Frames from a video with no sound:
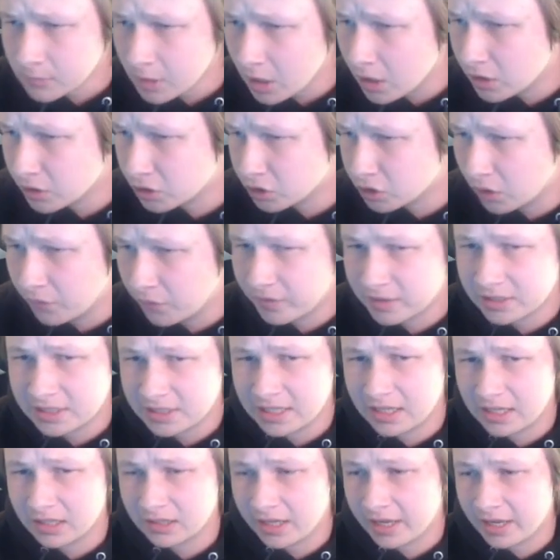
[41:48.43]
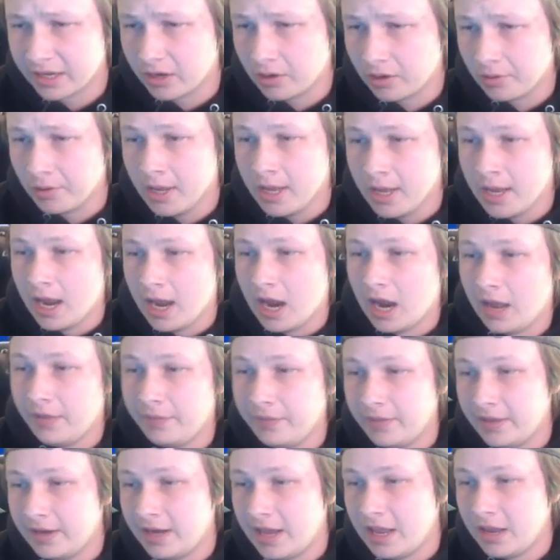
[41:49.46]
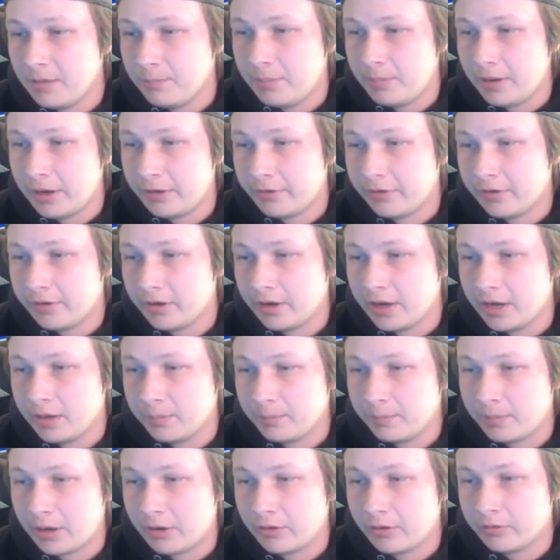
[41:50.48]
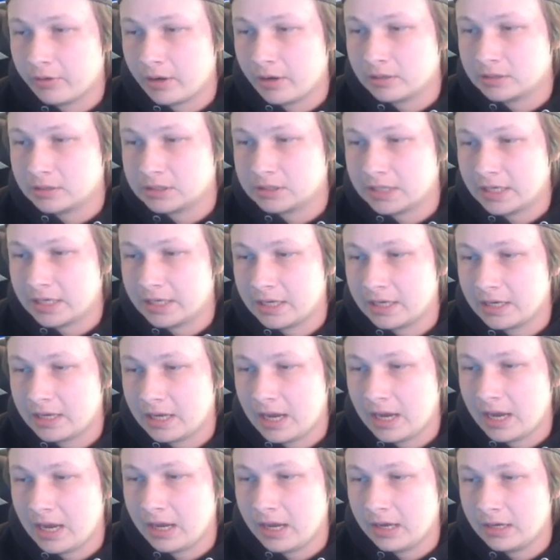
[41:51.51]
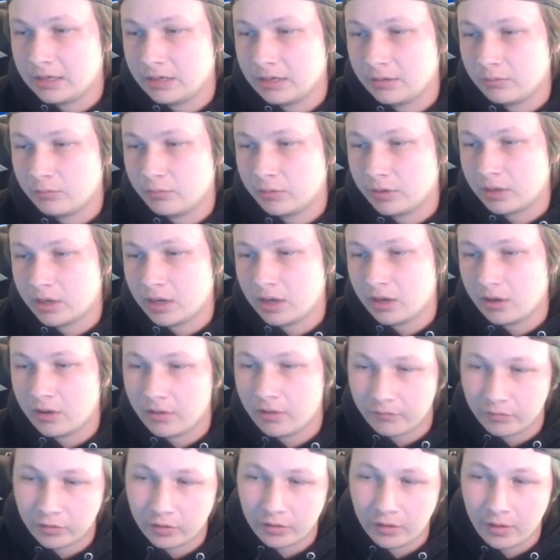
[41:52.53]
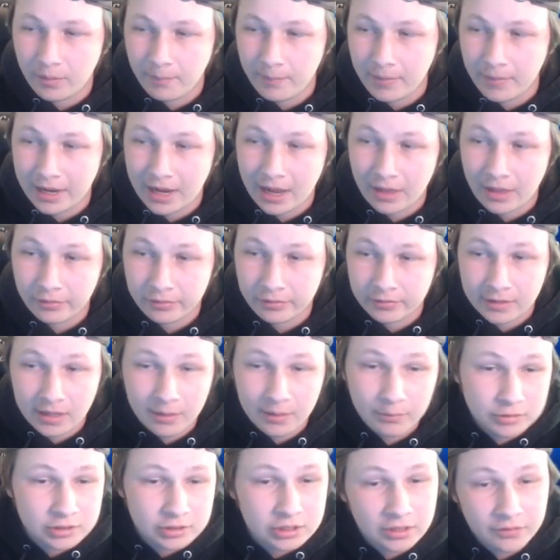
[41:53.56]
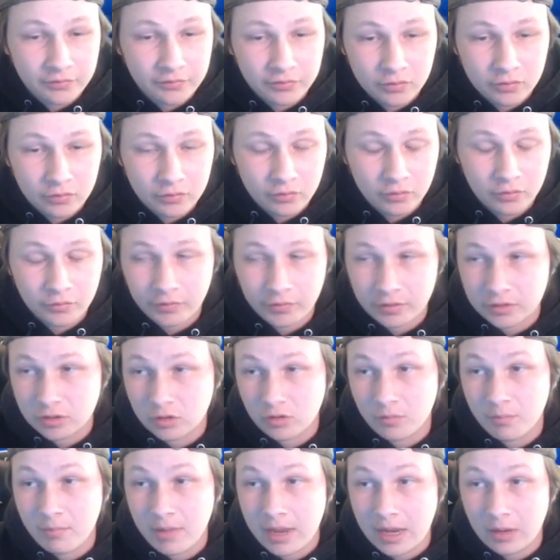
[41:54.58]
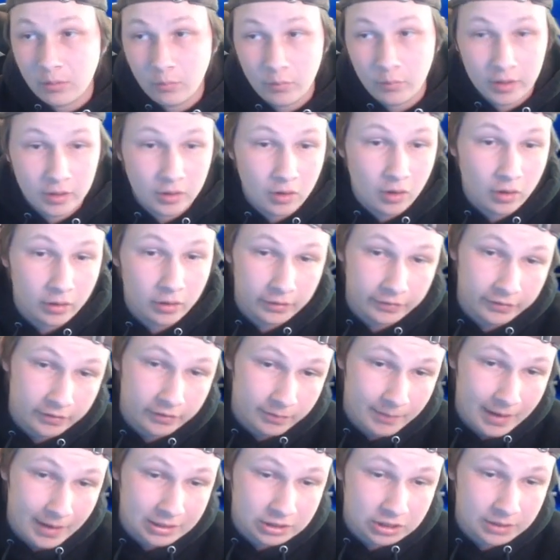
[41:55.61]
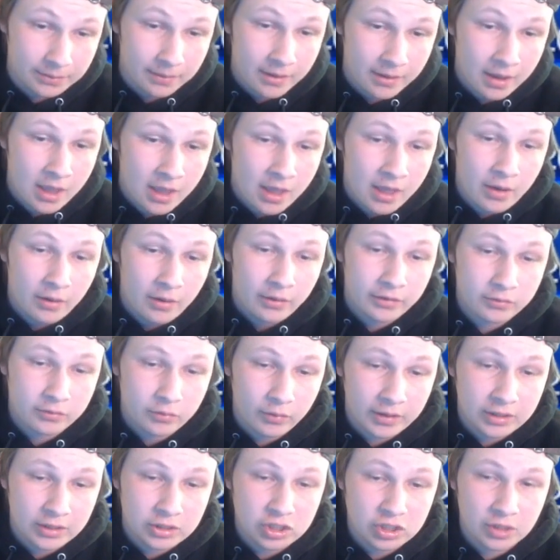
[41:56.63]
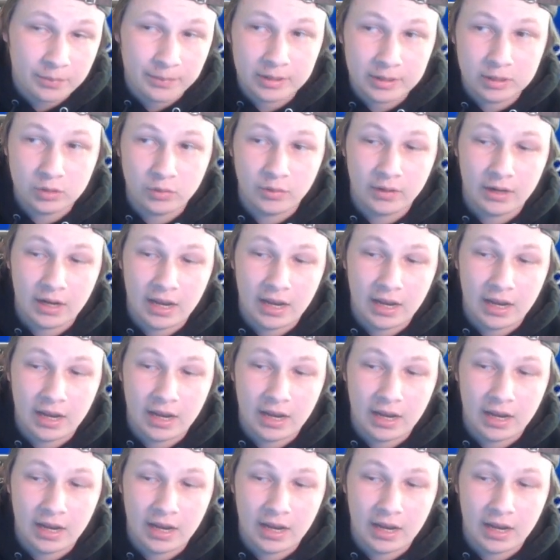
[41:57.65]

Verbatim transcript: Assault Vest, Nihilego, and then a Barrier, Hidden Power, Round Psychic, and Recover Mega Alakazam, which is going to serve as our main win con in this matchup. Let's go ahead and jump into it.